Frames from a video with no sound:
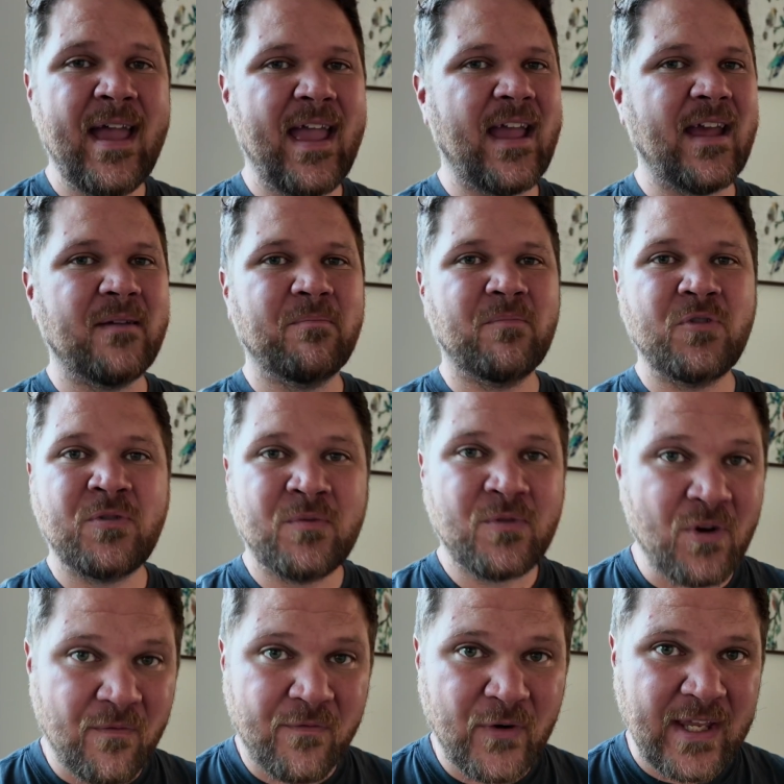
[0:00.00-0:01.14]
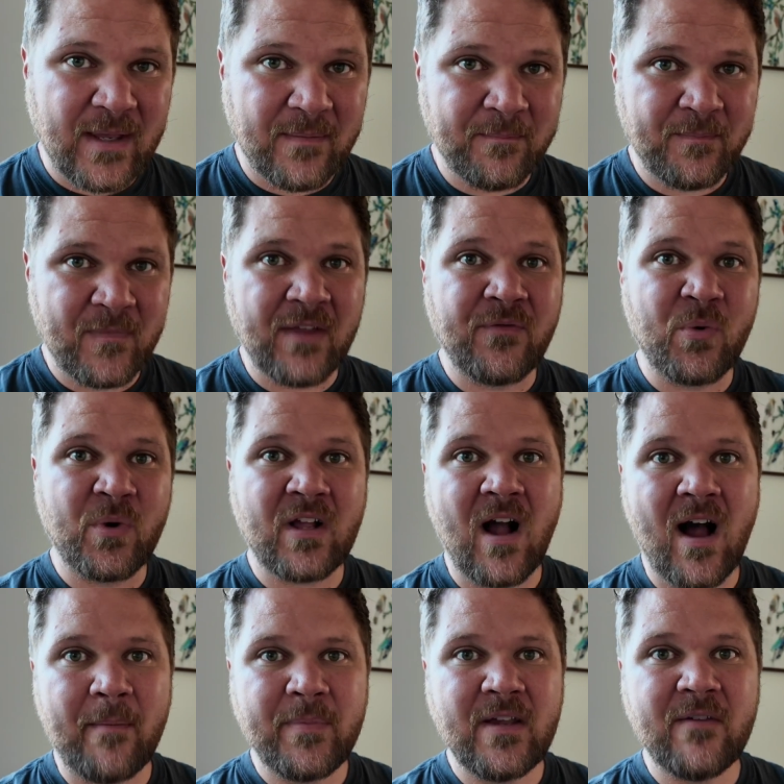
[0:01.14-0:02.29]
And don't forget, if you want a
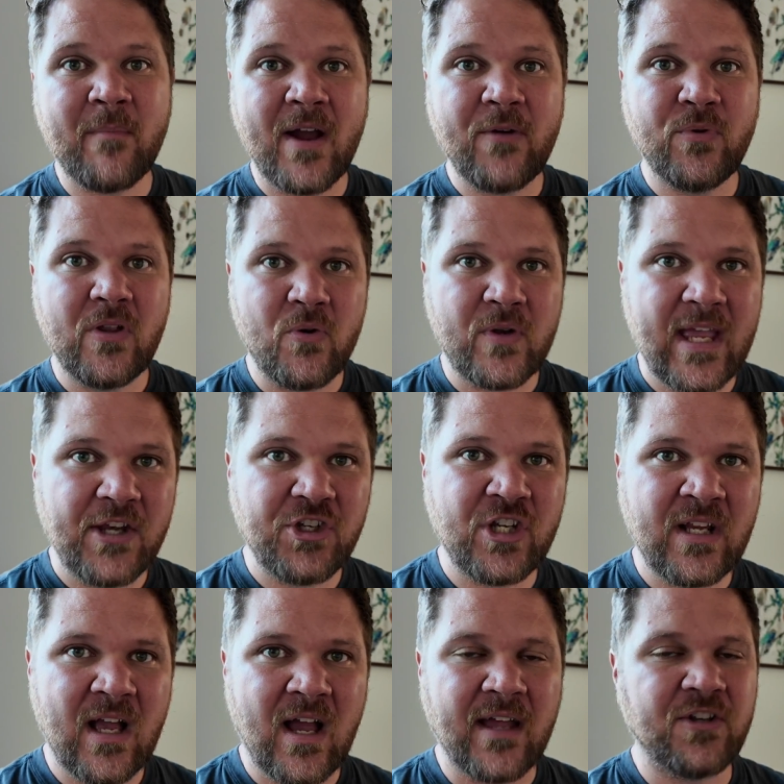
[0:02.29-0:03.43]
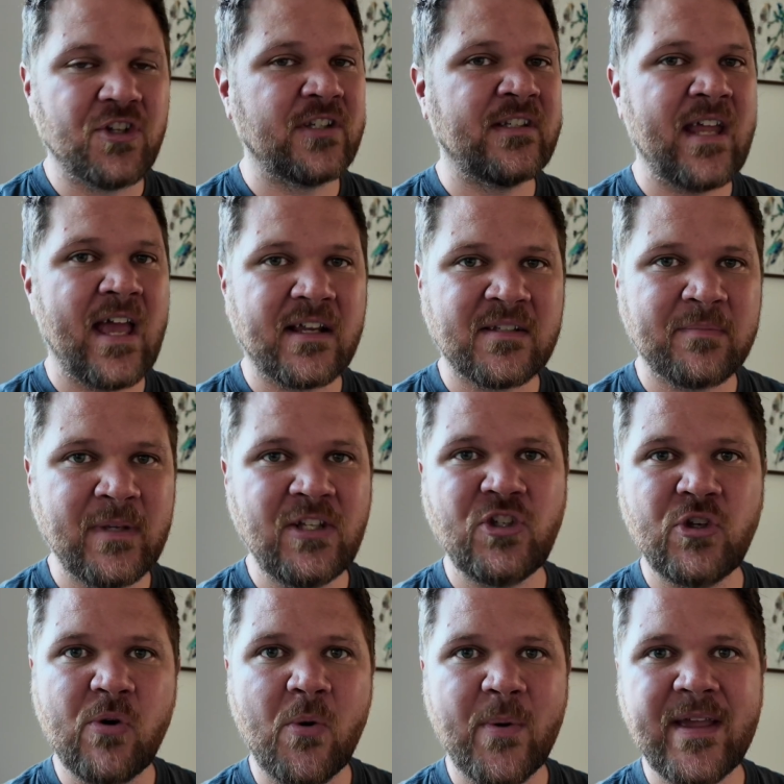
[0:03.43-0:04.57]
copy of my relocation guide, just text me
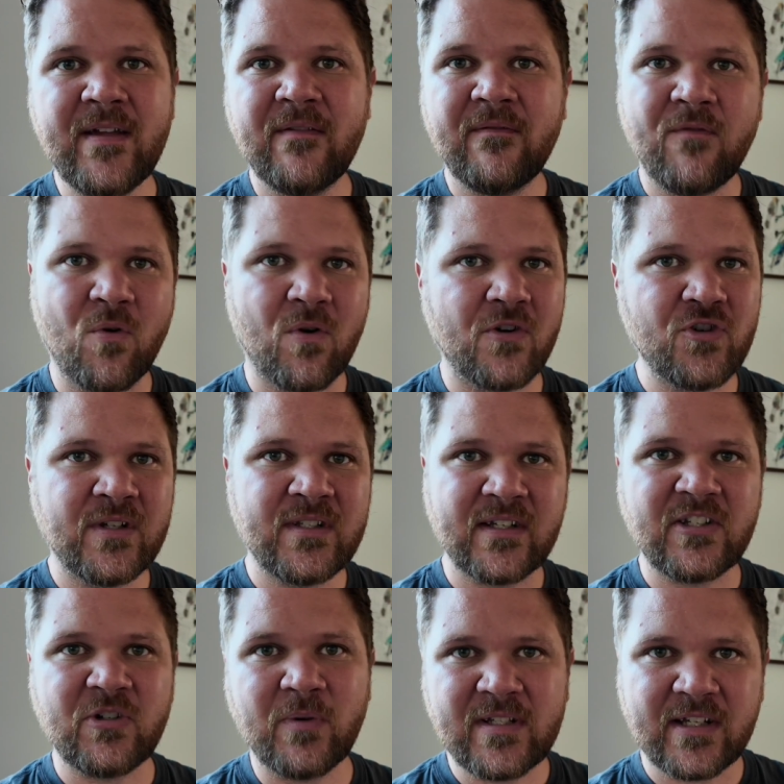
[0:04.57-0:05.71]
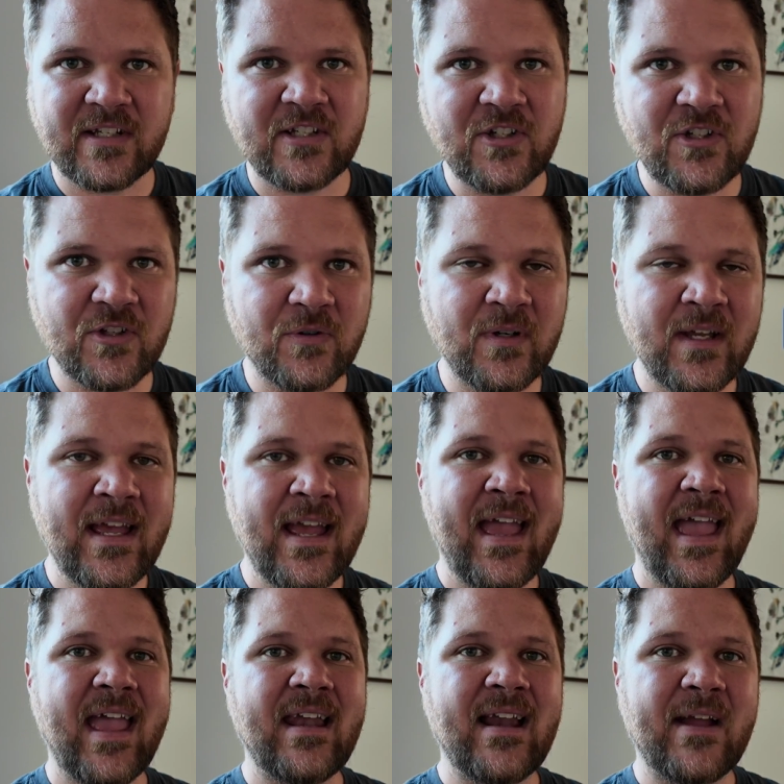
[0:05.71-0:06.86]
208-400-6162
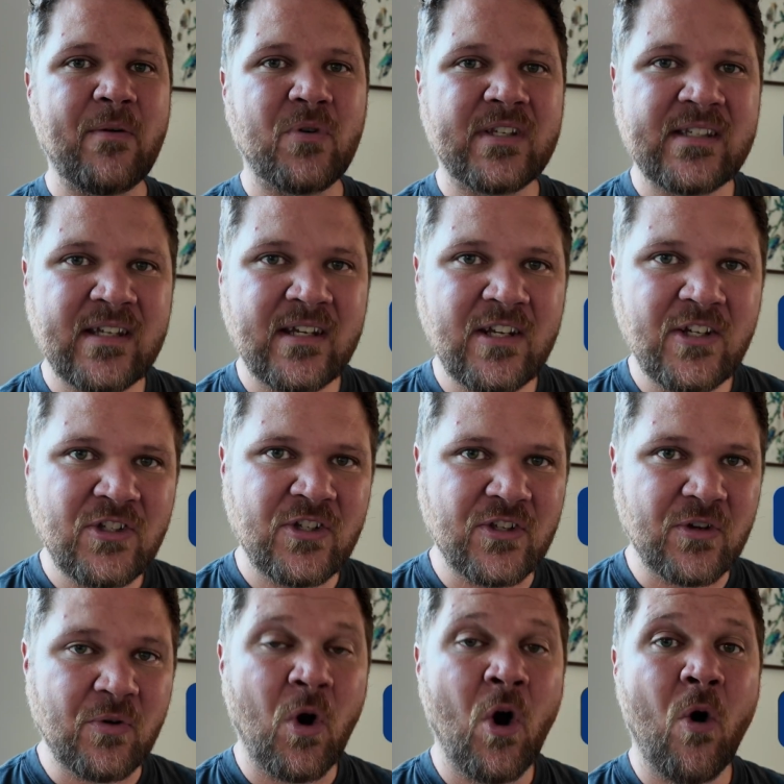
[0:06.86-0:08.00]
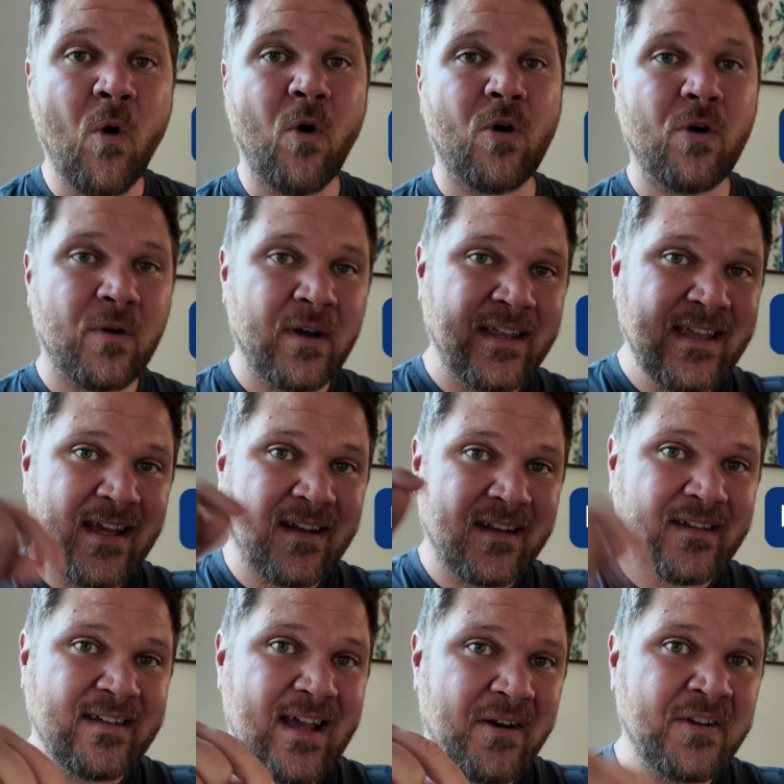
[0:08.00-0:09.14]
and I will send it to you. Or again,
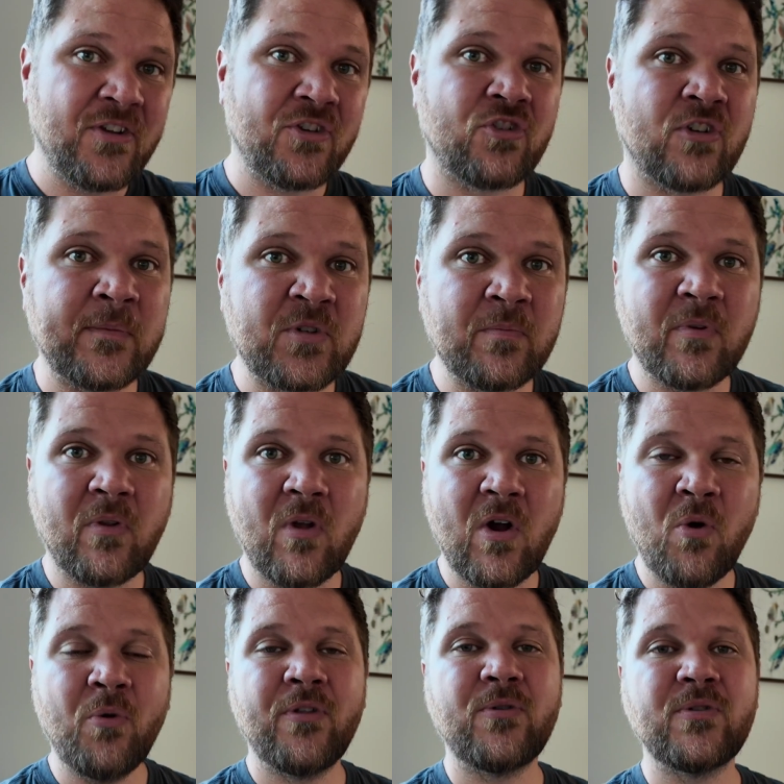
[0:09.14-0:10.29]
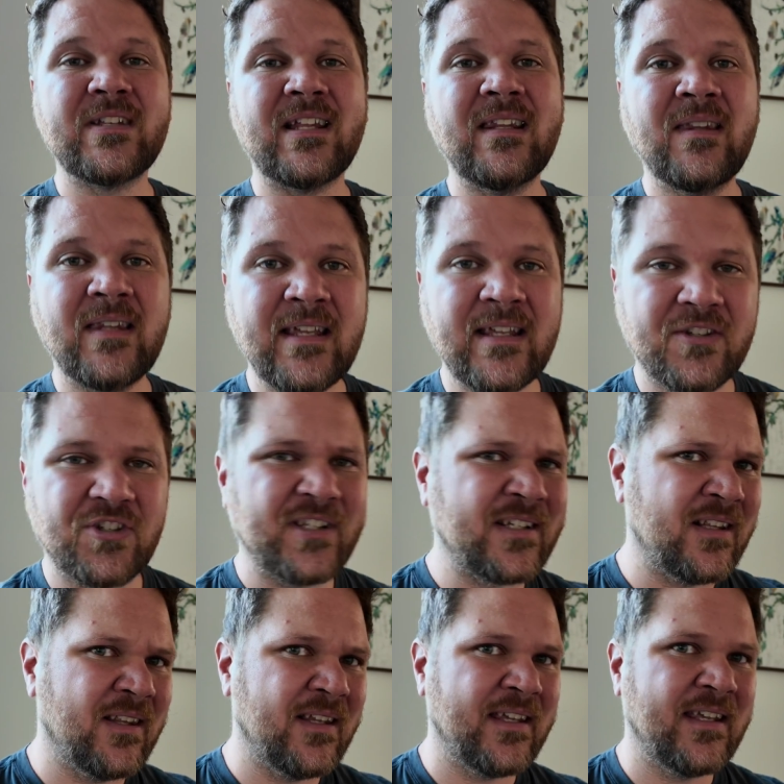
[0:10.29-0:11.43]
down in the description below, there is a link. Just
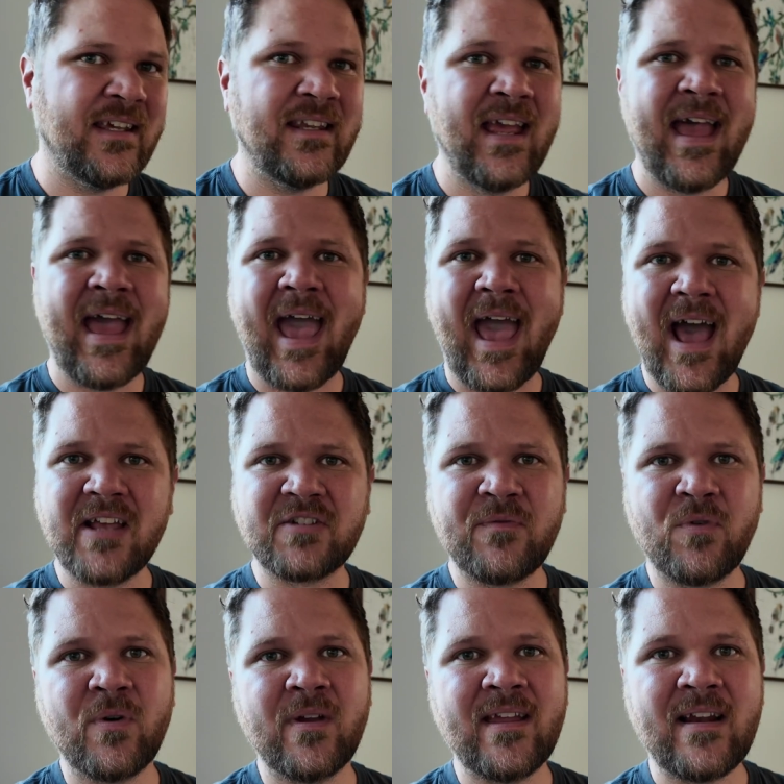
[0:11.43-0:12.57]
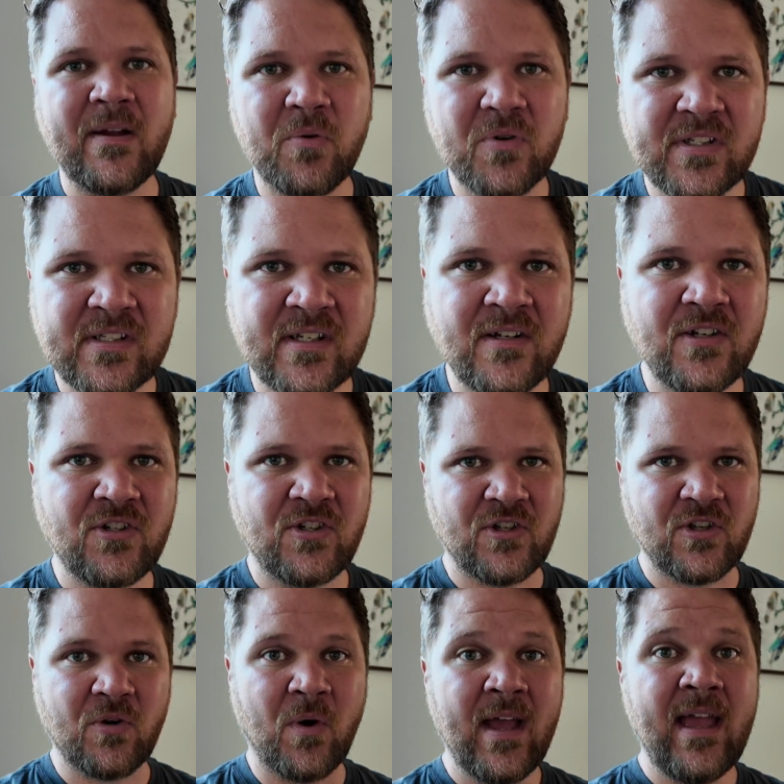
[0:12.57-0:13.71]
click it, ask for it, and I will send it to
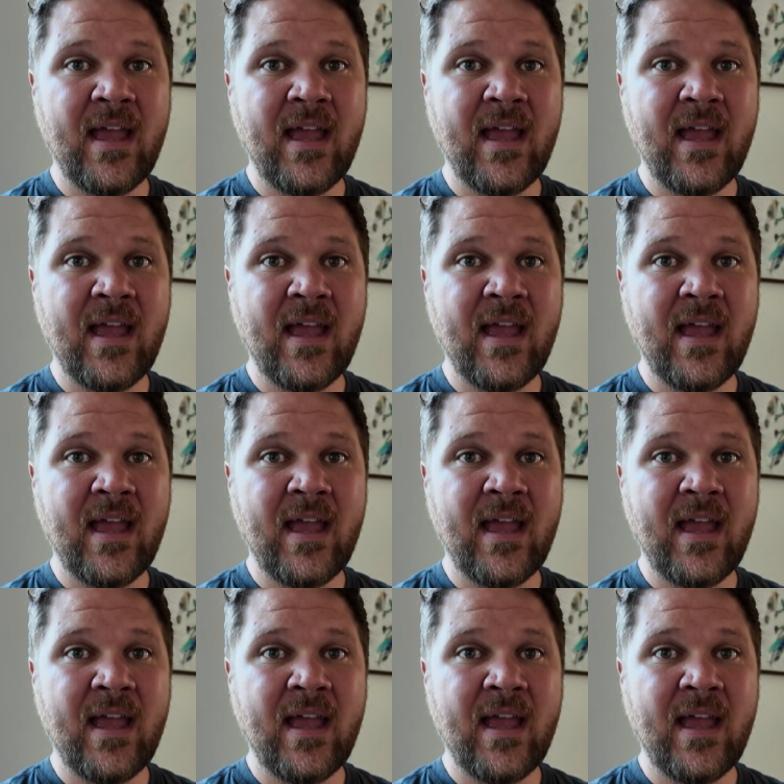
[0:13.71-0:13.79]
you.